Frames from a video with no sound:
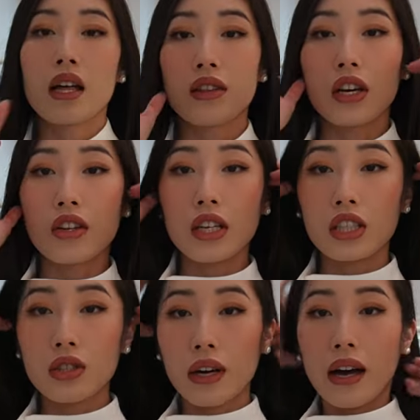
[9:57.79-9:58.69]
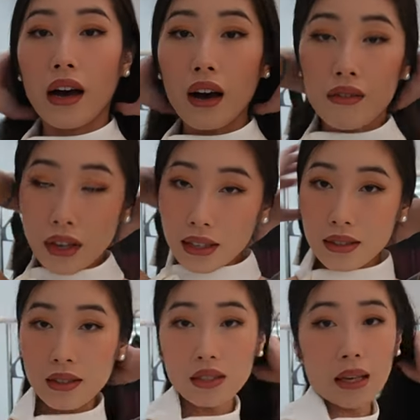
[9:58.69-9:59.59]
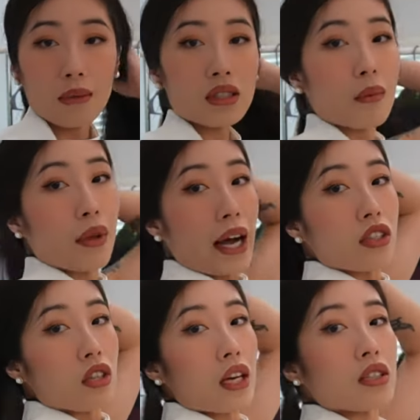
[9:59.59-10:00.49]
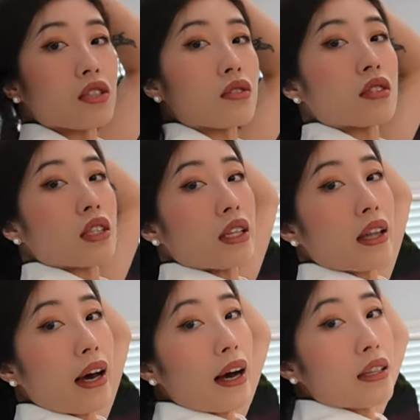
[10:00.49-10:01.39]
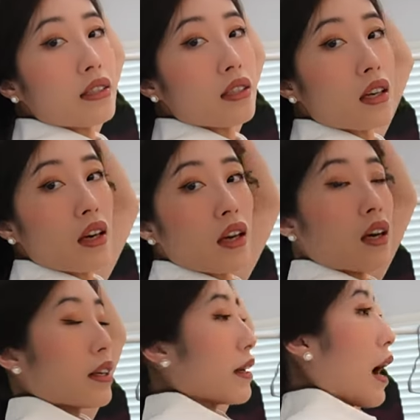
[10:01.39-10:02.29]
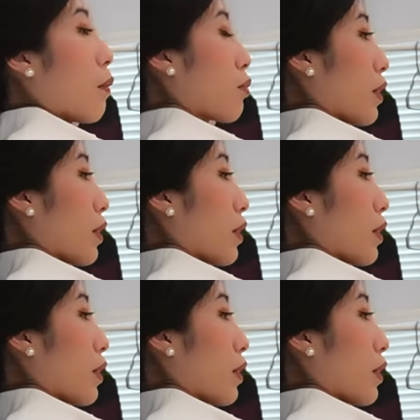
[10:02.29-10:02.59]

The other issue I have, it's the same as the black dress. You see that gap